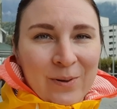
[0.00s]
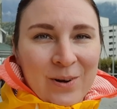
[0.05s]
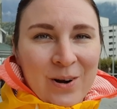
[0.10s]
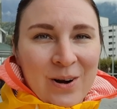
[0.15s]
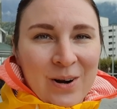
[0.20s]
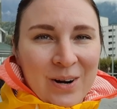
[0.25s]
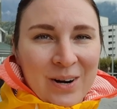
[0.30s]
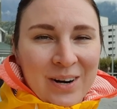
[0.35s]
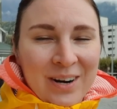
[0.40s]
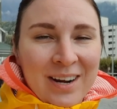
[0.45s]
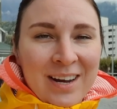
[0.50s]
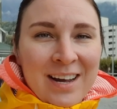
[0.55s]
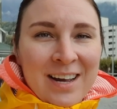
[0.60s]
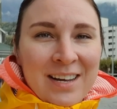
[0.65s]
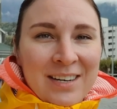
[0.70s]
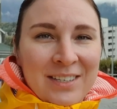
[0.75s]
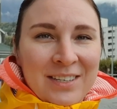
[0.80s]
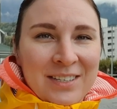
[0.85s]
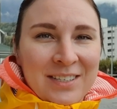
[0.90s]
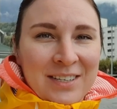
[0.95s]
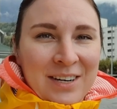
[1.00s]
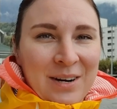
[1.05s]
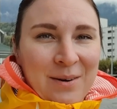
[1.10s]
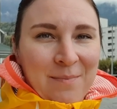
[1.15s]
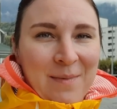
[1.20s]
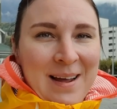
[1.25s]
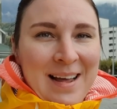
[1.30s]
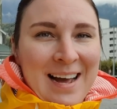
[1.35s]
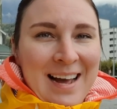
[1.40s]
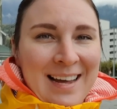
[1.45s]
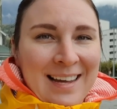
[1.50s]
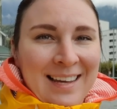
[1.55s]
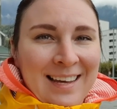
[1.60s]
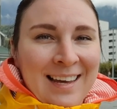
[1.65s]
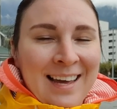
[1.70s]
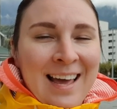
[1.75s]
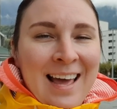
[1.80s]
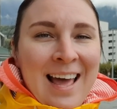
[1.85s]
car to start my hike.